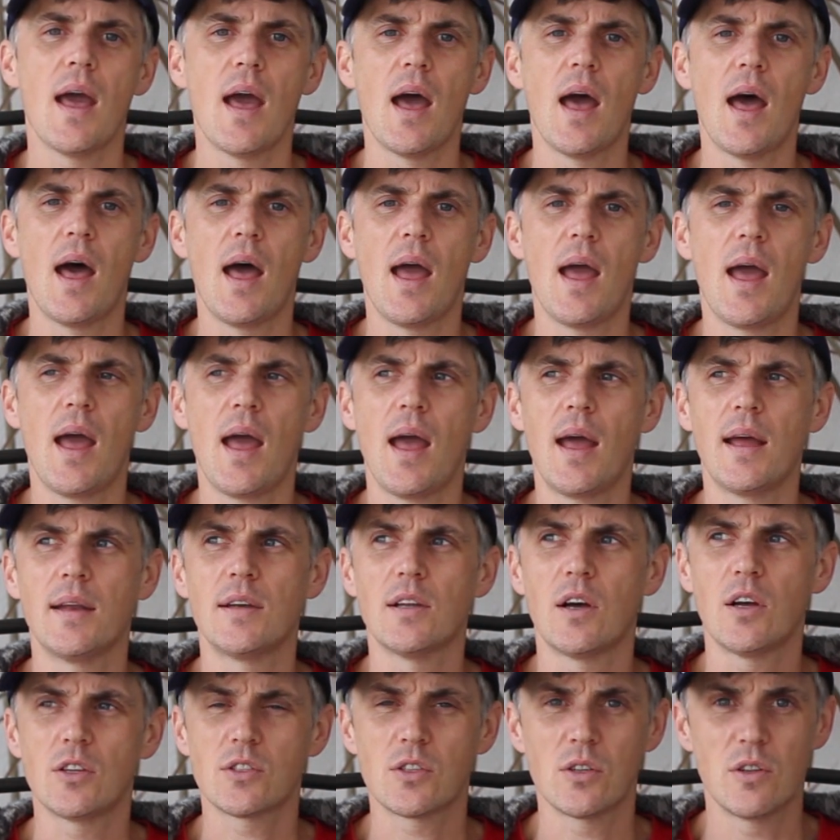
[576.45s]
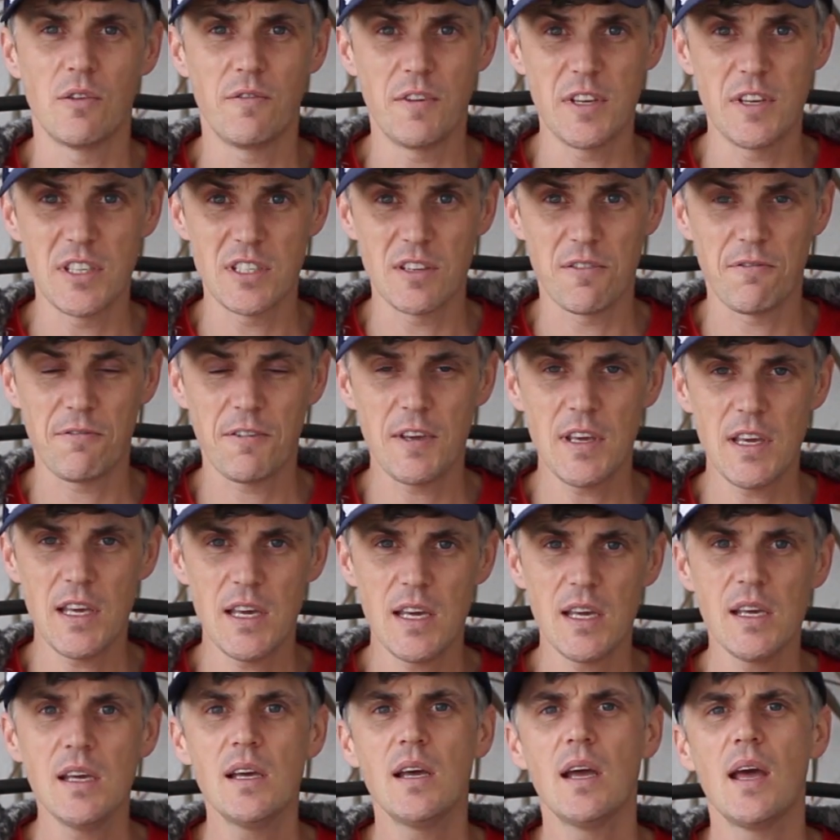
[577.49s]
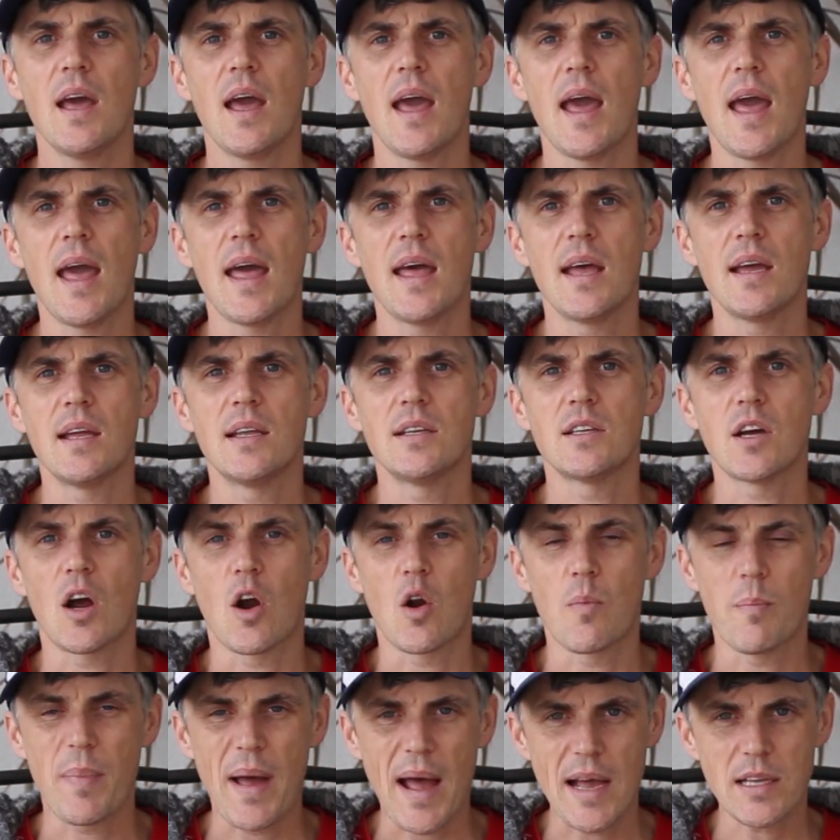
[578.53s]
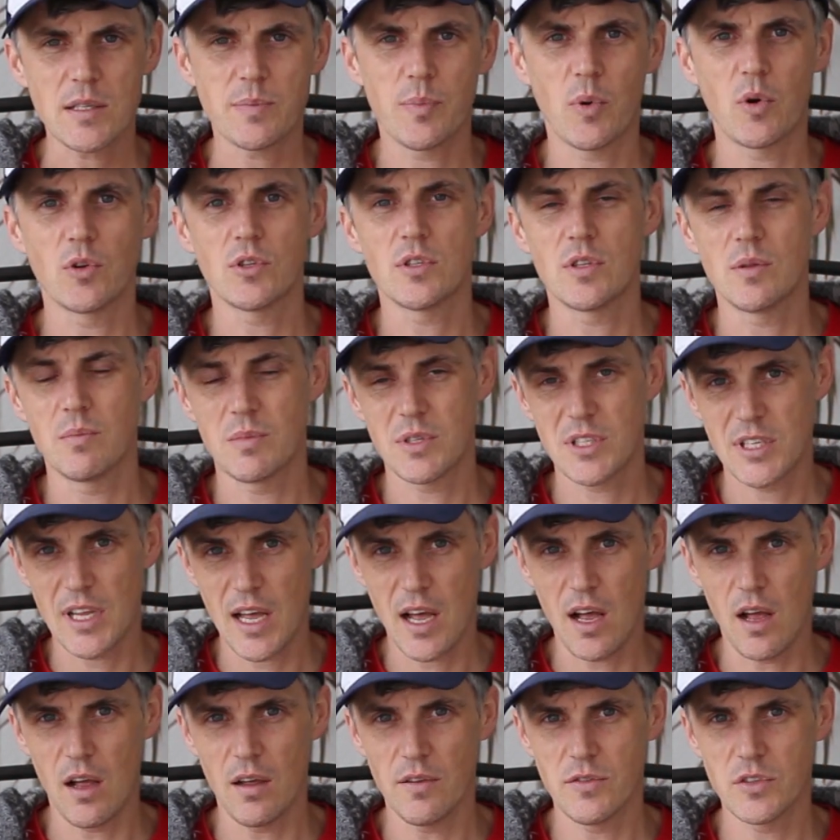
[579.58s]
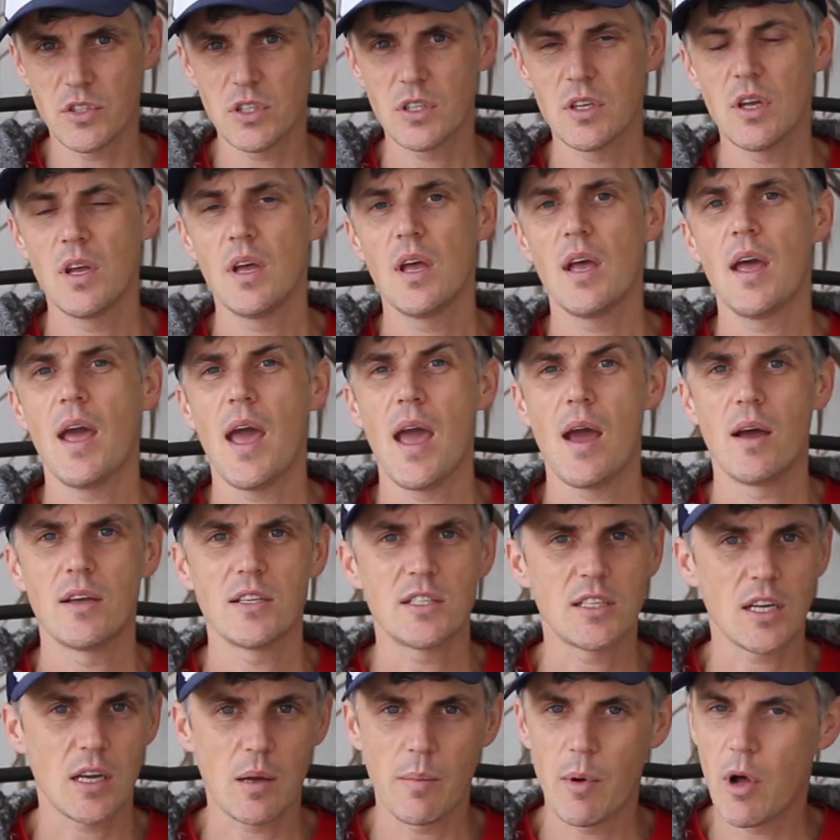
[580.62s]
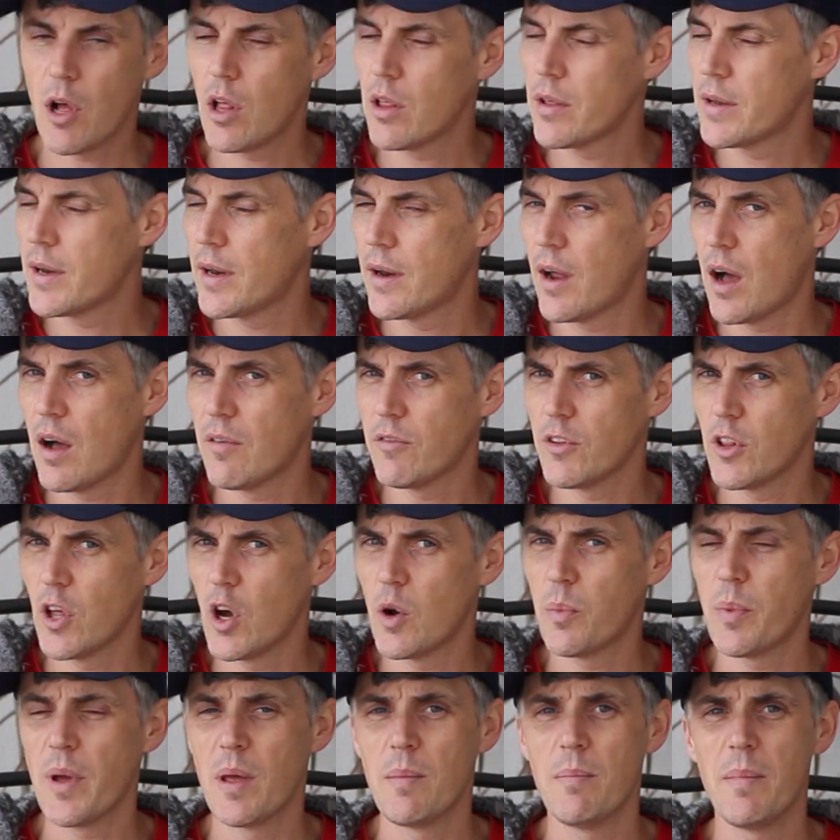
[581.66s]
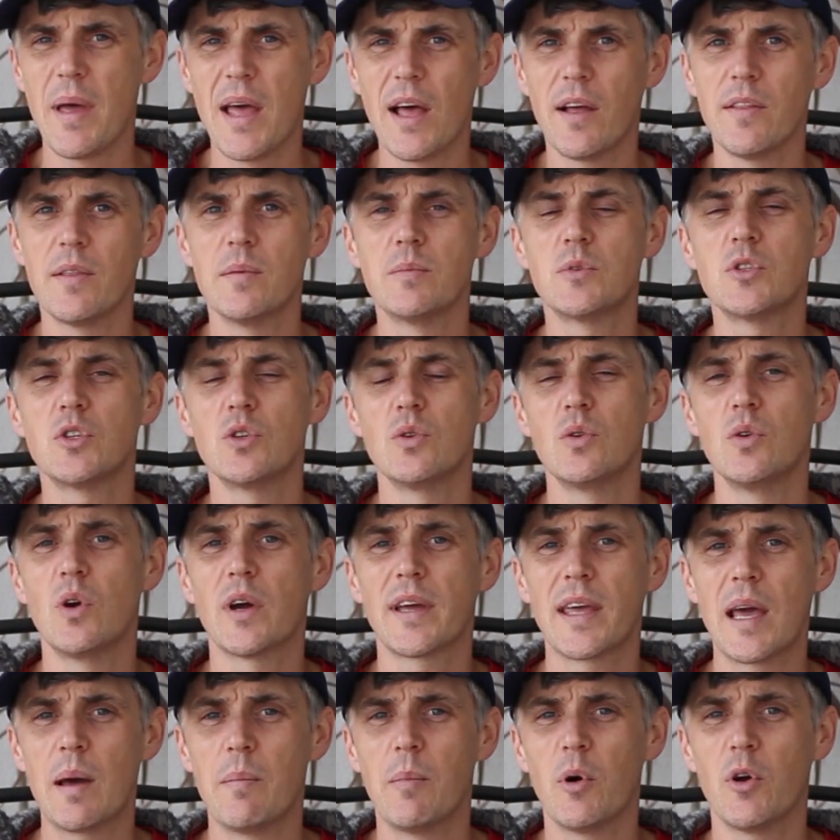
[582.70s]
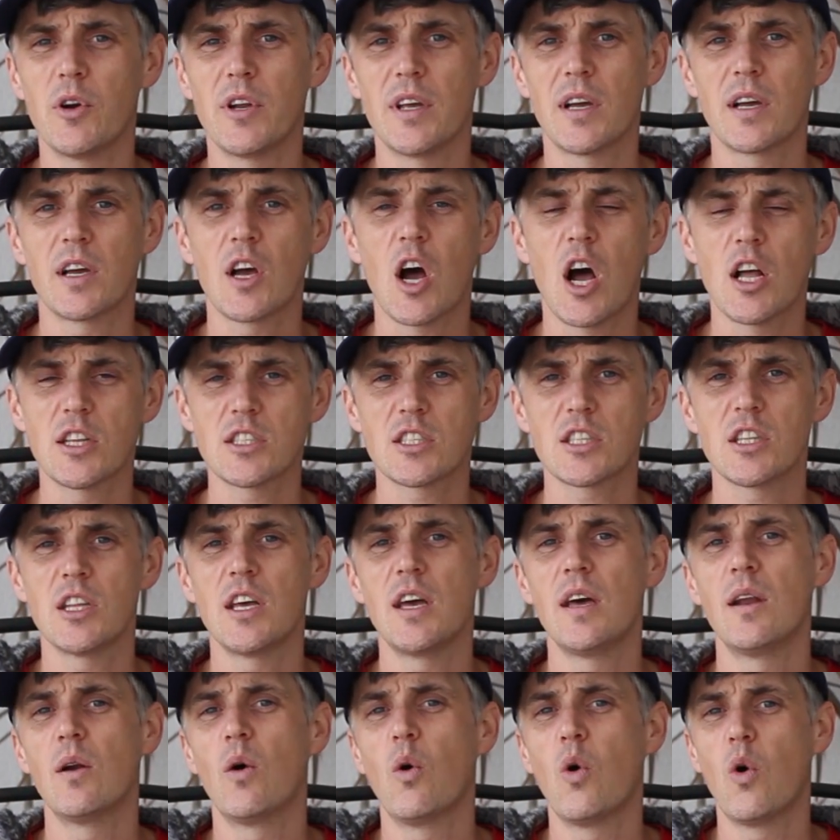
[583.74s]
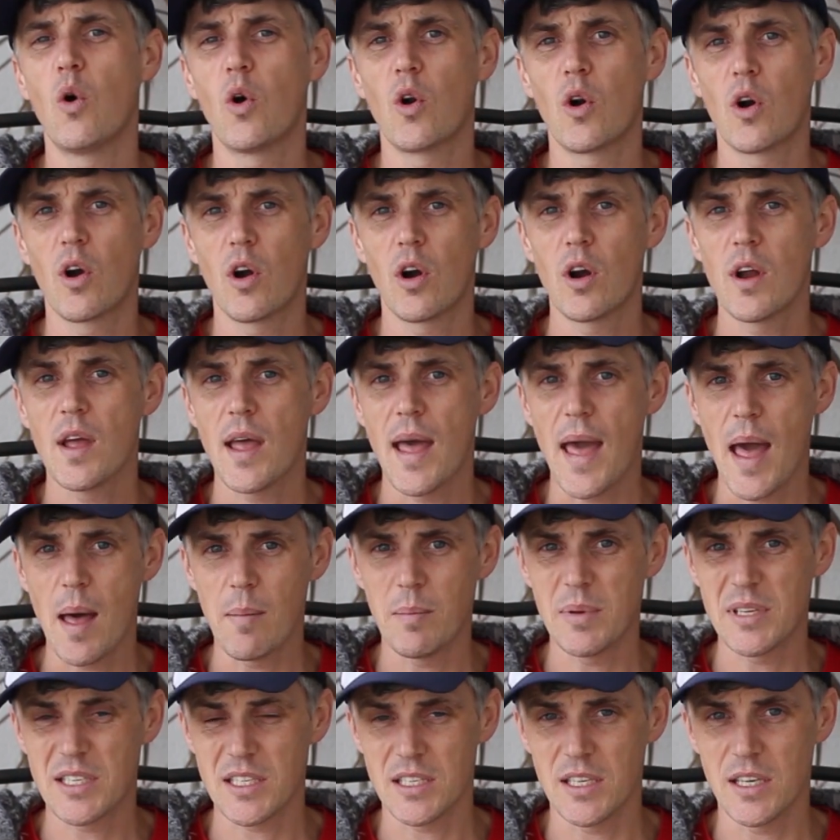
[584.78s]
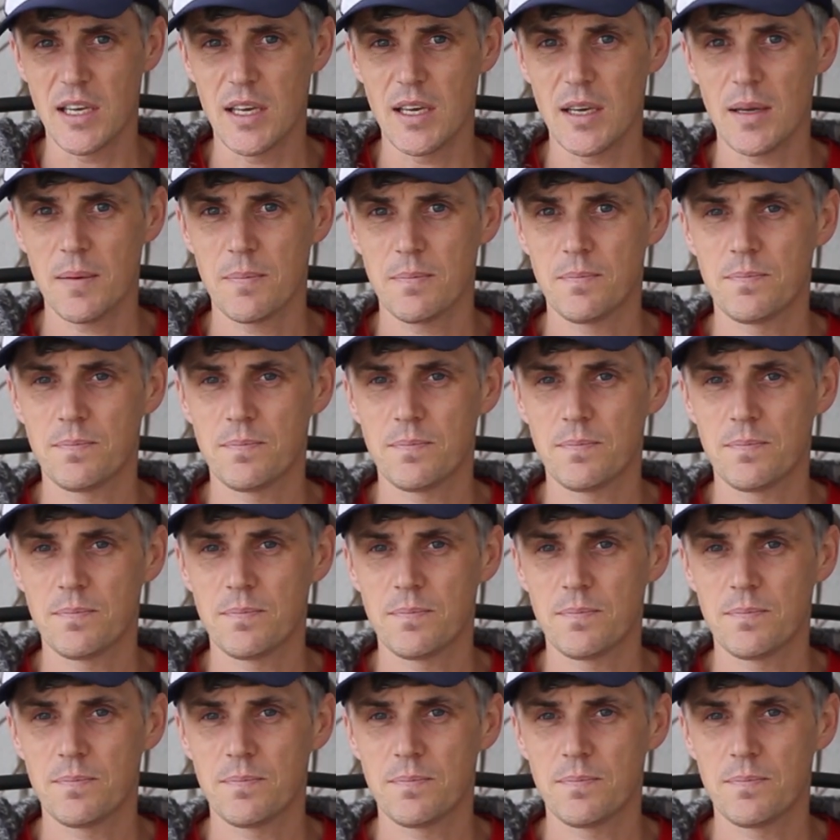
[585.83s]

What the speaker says: and also the visa fee and our passports themselves. Stick them all in an envelope and mail them to a Cambodian consulate or embassy.